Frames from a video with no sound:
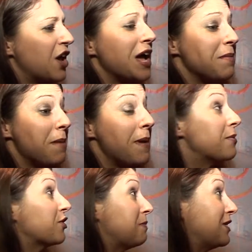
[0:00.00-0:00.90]
I'll get my
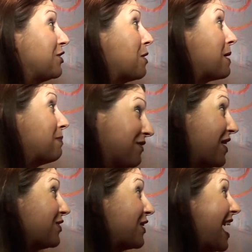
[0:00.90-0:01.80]
people to speak to your people if
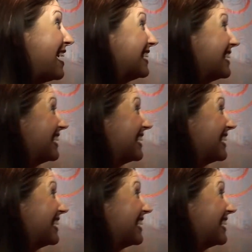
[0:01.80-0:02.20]
that's okay.